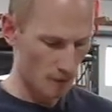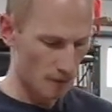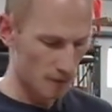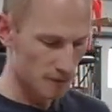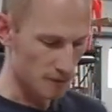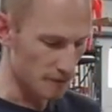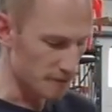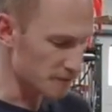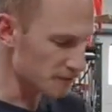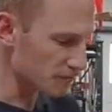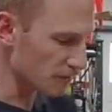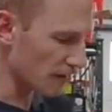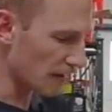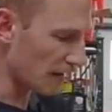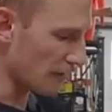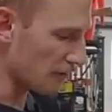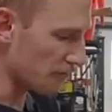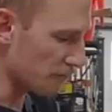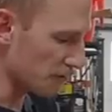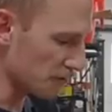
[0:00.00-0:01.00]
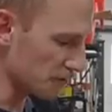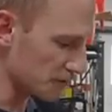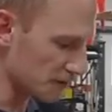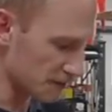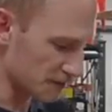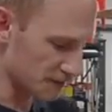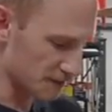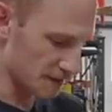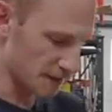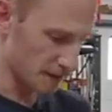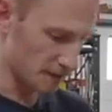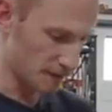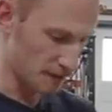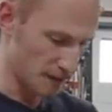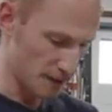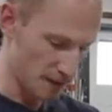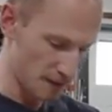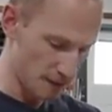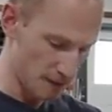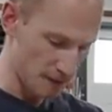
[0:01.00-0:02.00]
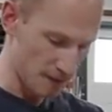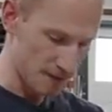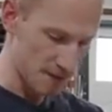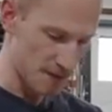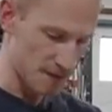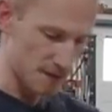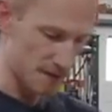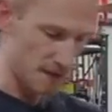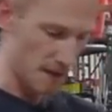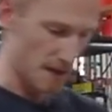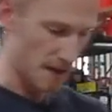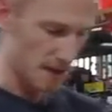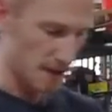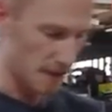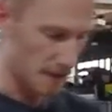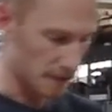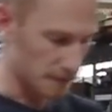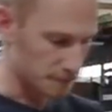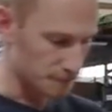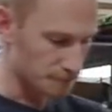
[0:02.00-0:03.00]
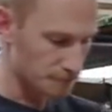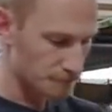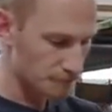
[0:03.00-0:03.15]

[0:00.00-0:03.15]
So let me show you how I built this thing. This is a